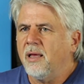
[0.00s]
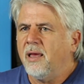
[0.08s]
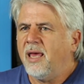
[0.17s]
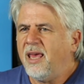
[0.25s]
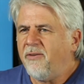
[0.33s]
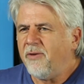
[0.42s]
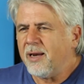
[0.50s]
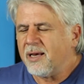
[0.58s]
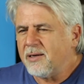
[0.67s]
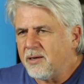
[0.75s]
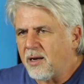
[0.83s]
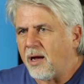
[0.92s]
Even
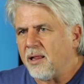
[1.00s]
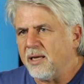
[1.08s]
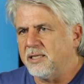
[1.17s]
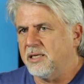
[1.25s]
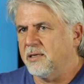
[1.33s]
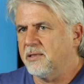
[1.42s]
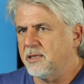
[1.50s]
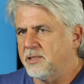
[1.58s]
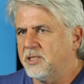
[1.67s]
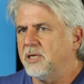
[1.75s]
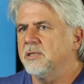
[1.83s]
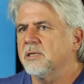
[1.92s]
acknowledging that
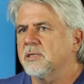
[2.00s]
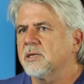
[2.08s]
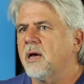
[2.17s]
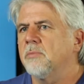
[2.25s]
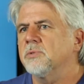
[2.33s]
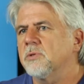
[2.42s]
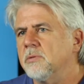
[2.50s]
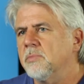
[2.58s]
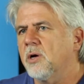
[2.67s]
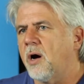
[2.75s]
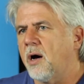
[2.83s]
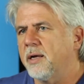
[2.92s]
Jesus comes from
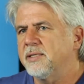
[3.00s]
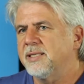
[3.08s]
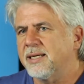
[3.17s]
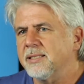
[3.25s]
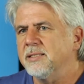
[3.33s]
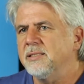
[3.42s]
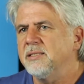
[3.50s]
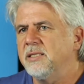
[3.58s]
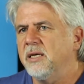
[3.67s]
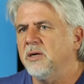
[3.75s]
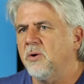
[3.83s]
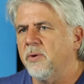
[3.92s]
God doesn't
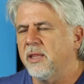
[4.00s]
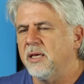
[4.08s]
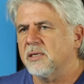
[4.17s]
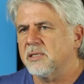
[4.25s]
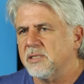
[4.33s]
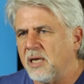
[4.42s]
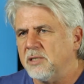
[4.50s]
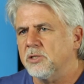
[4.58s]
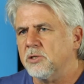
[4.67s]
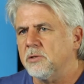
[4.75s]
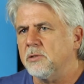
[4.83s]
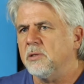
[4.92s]
deal with the
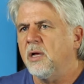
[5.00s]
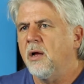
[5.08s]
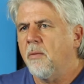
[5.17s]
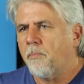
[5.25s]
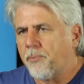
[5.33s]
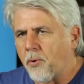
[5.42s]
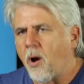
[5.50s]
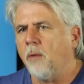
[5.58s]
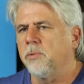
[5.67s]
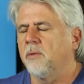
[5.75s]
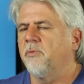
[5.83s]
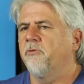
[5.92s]
essential
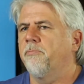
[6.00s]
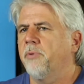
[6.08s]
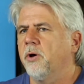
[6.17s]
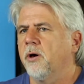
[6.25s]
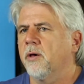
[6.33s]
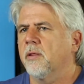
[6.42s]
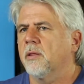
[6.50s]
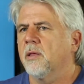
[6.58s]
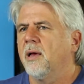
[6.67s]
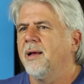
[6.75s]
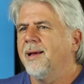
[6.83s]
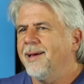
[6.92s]
problem of birth.
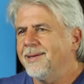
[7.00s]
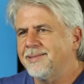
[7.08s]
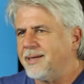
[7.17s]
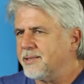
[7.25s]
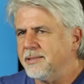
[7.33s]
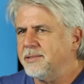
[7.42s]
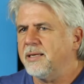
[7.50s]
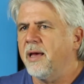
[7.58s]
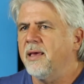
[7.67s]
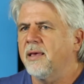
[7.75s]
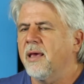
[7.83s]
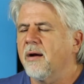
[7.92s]
It doesn't
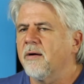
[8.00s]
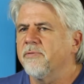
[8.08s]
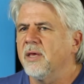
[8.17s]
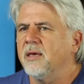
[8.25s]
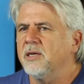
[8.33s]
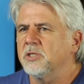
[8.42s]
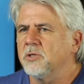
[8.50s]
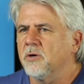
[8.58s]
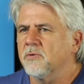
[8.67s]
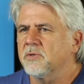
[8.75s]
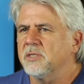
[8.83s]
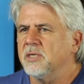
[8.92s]
take care of the issue
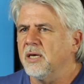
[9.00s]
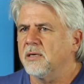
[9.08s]
of sin.